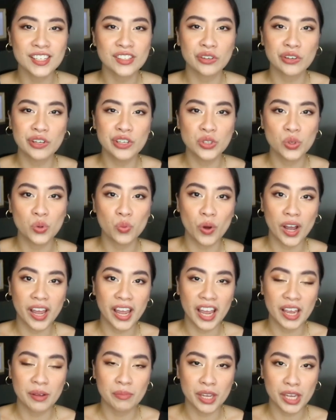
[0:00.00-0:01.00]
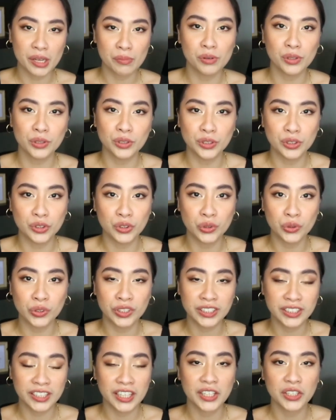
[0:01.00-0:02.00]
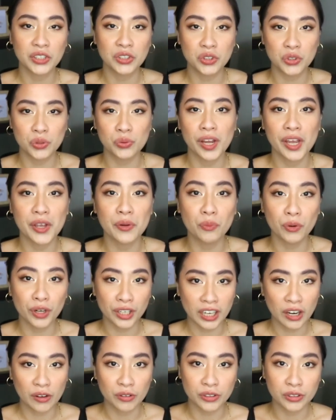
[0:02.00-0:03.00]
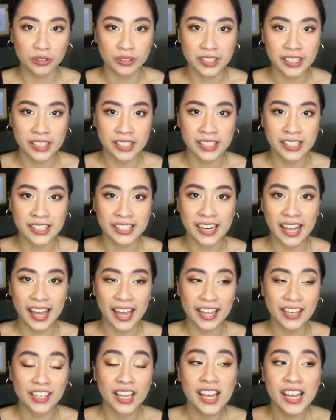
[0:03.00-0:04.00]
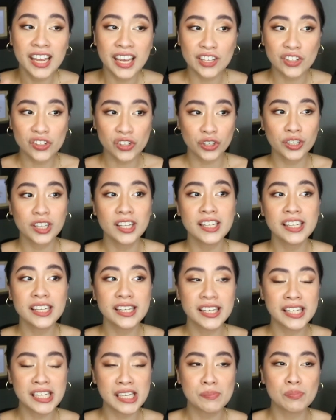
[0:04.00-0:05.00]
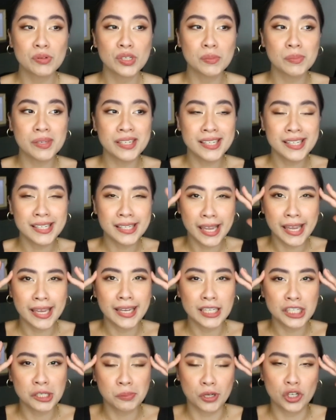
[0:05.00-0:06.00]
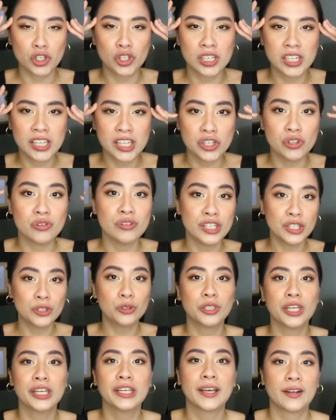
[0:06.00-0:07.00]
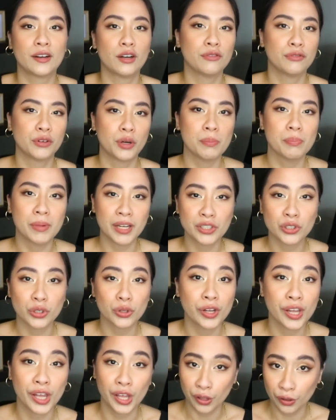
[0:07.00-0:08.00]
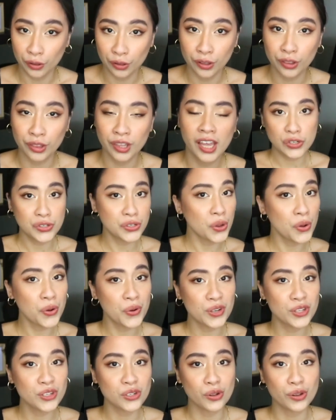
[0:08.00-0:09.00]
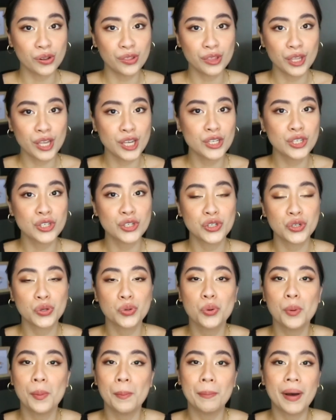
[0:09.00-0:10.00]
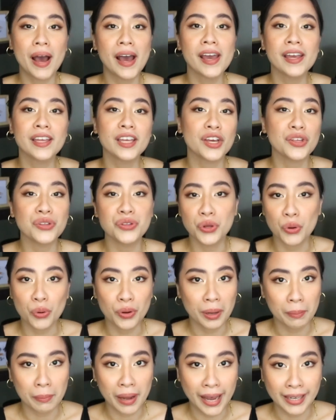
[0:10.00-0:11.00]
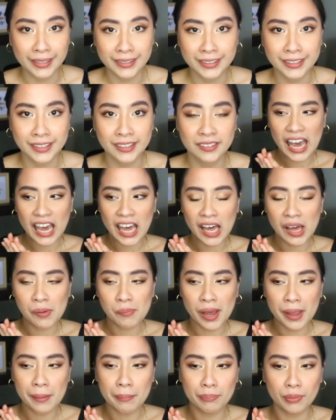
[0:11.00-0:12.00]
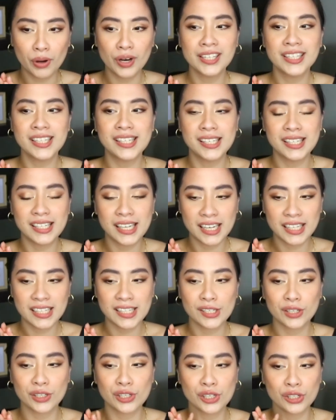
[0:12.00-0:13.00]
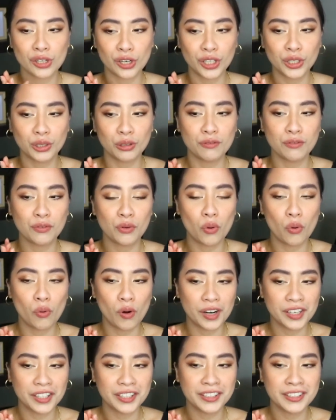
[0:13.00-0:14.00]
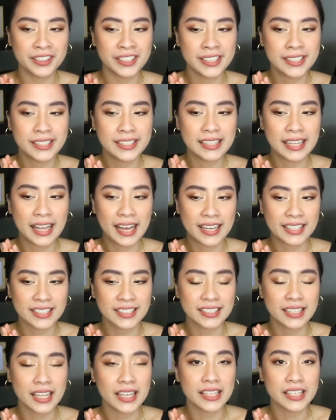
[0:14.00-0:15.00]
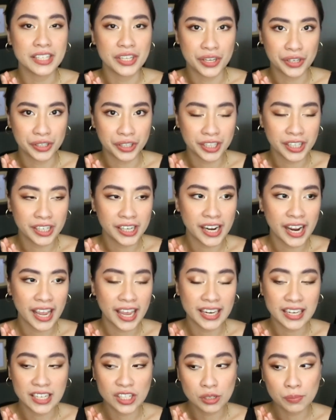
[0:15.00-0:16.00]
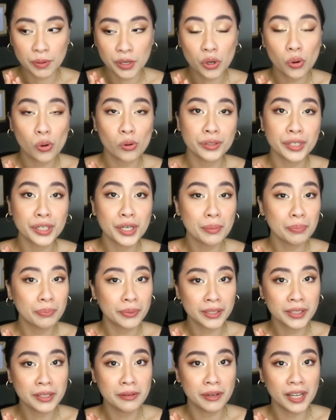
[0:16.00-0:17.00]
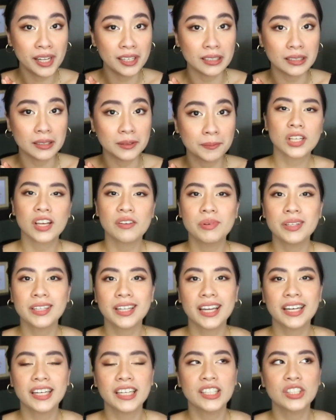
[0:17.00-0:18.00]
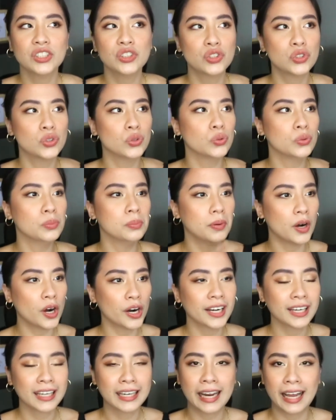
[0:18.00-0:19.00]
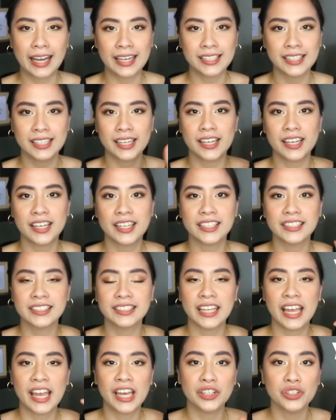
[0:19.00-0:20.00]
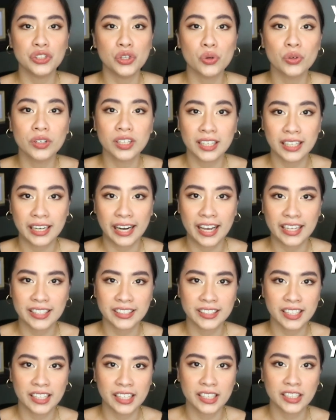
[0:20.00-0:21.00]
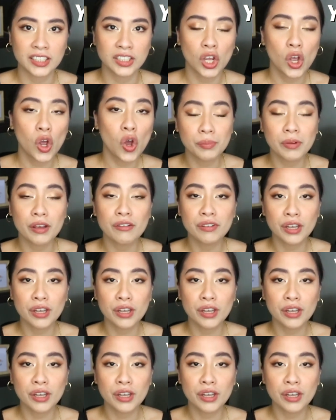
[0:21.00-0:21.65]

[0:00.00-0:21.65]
is the reason why I'm able to stick to a workout routine, and it certainly keeps me sane, especially you need to take care of your mental health. So it's all thanks to my yoga mat. I bought since the start of quarantine last year, and it's been holding up pretty well. So I've been getting into bar classes and yoga classes on my